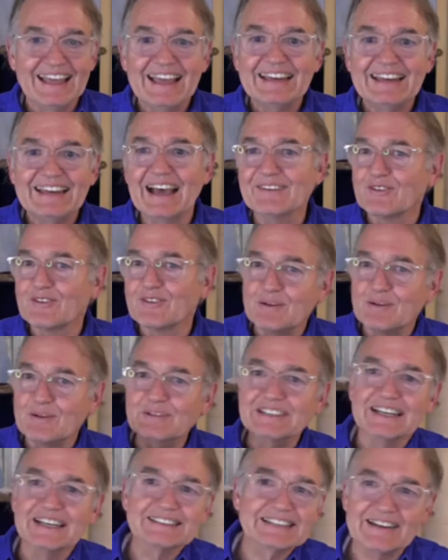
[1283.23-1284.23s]
Now, if a
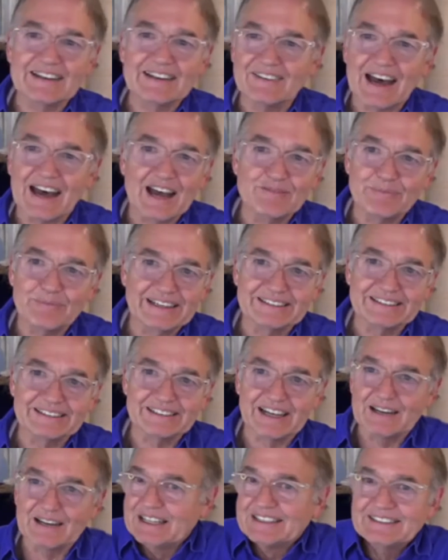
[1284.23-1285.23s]
woman doesn't have a high-paying
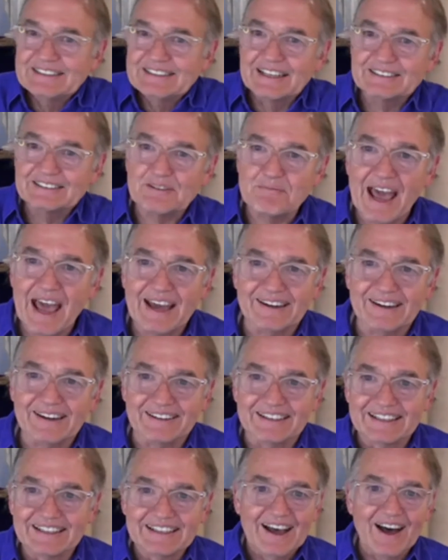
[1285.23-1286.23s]
job, doesn't
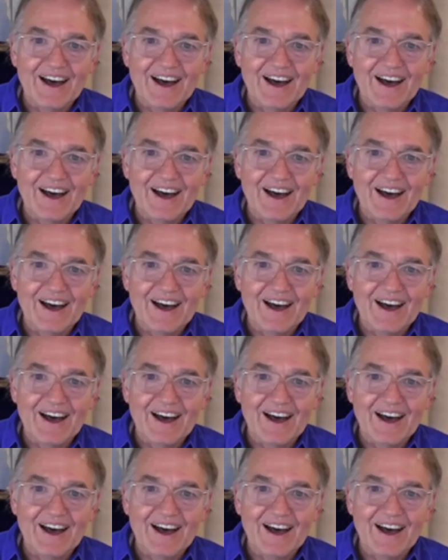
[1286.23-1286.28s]
matter.